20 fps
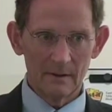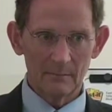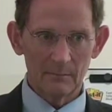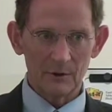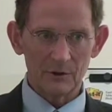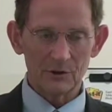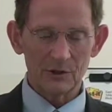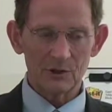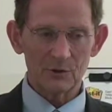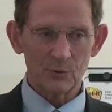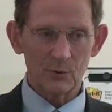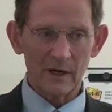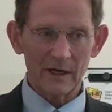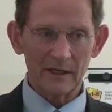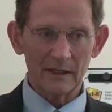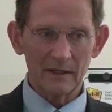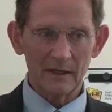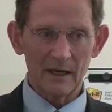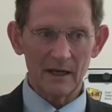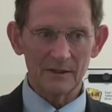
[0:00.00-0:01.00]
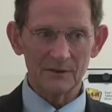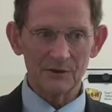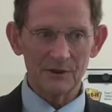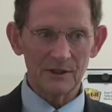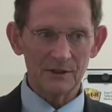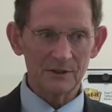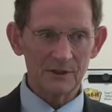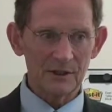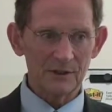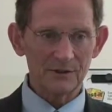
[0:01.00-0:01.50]
But just recognize
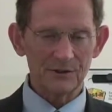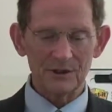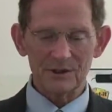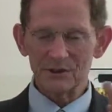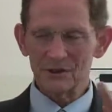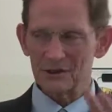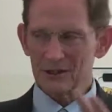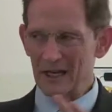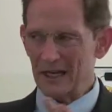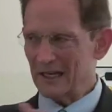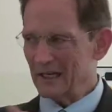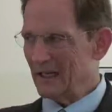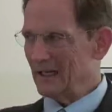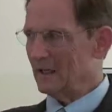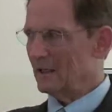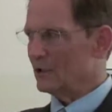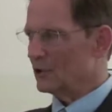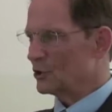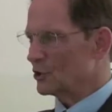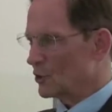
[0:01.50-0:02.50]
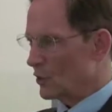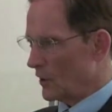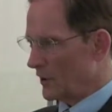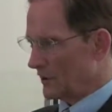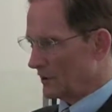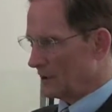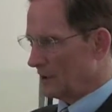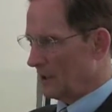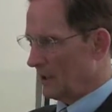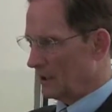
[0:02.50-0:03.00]
this is the second
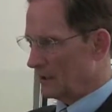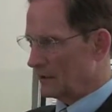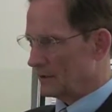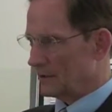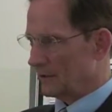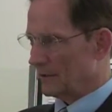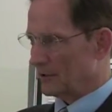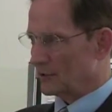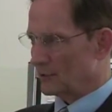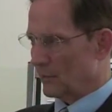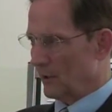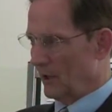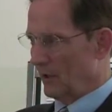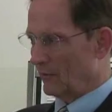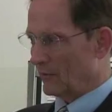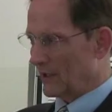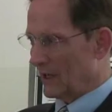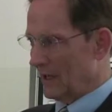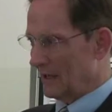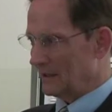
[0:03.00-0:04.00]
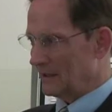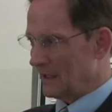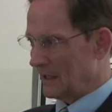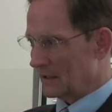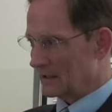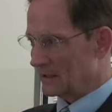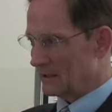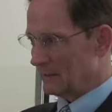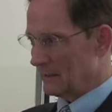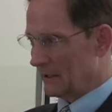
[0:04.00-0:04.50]
shortcut to the 12
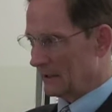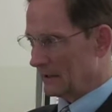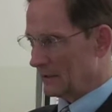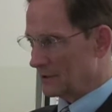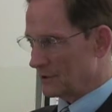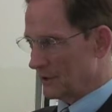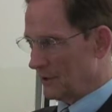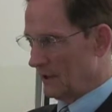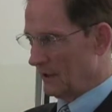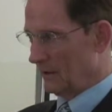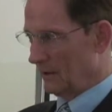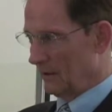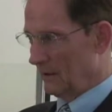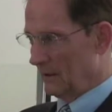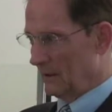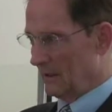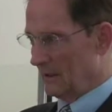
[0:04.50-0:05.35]
contacts to make the sale.